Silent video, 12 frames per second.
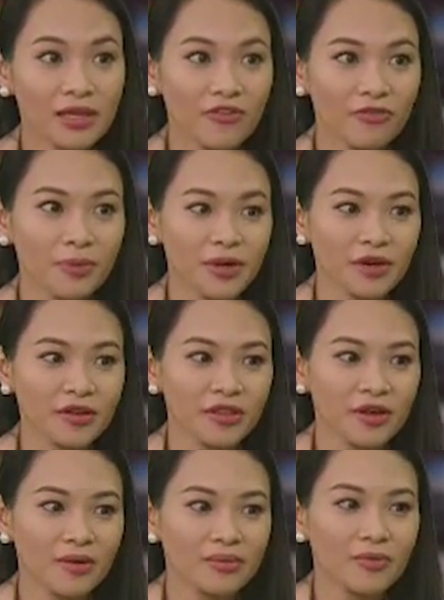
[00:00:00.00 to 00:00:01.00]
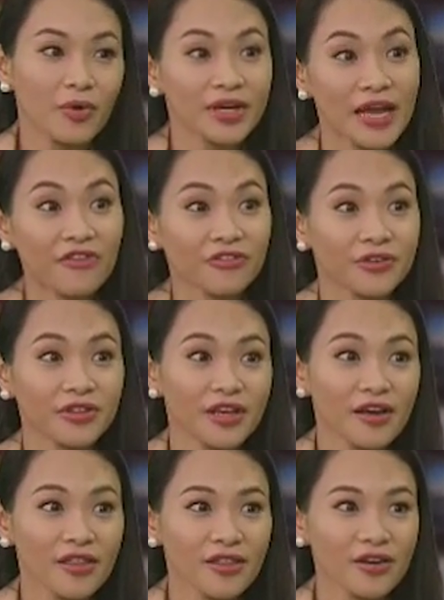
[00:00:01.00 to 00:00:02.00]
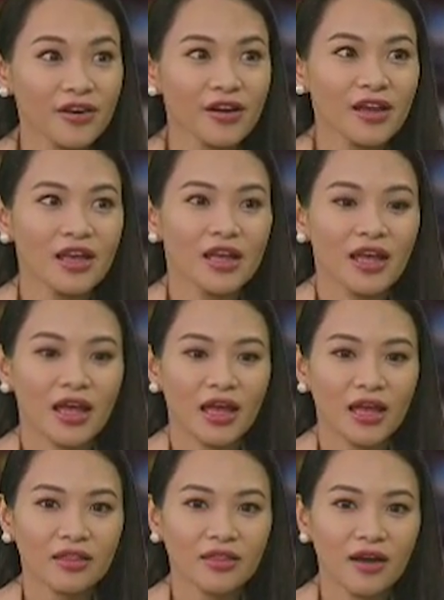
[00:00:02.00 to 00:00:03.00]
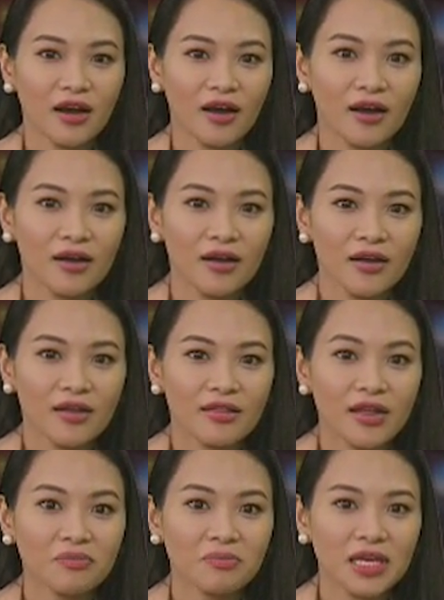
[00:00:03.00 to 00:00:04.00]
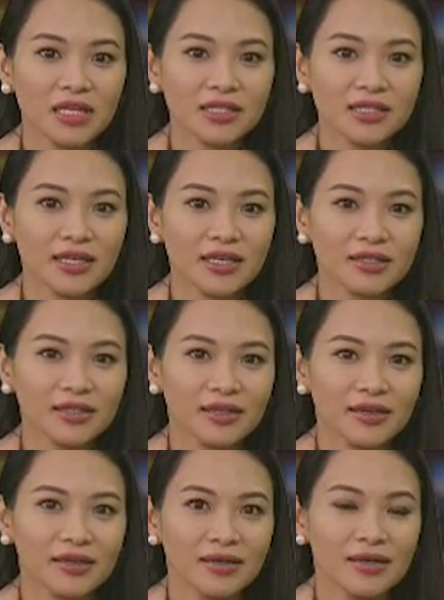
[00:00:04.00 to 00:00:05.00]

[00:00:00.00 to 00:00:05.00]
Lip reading: give birth one after the other, and that means that